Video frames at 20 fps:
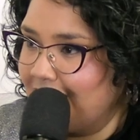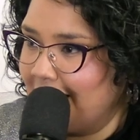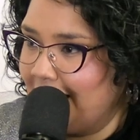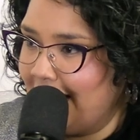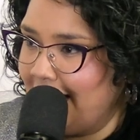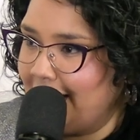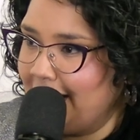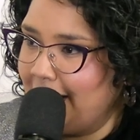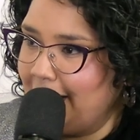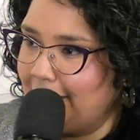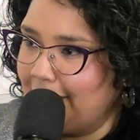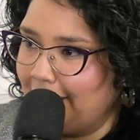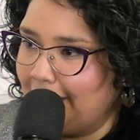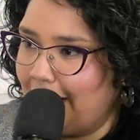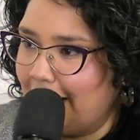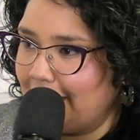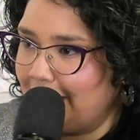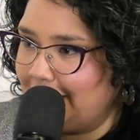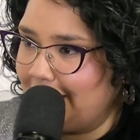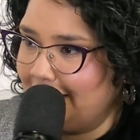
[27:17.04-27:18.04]
tying in a
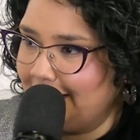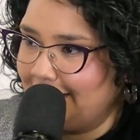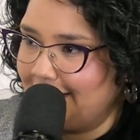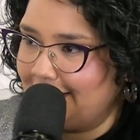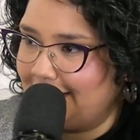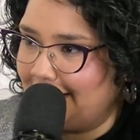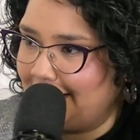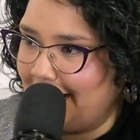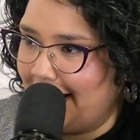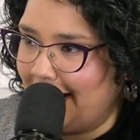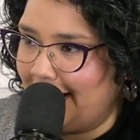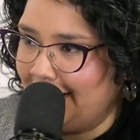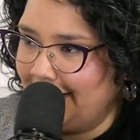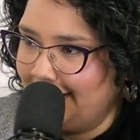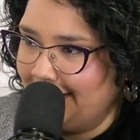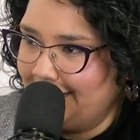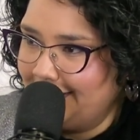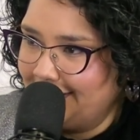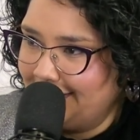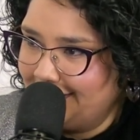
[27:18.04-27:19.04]
lot of things today.
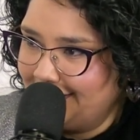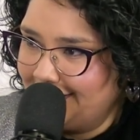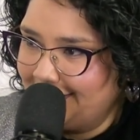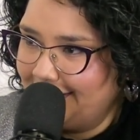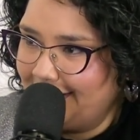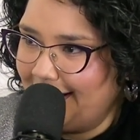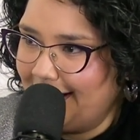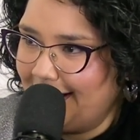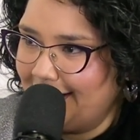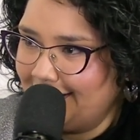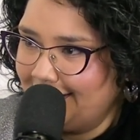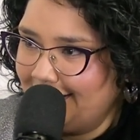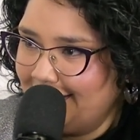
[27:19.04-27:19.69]
Yeah.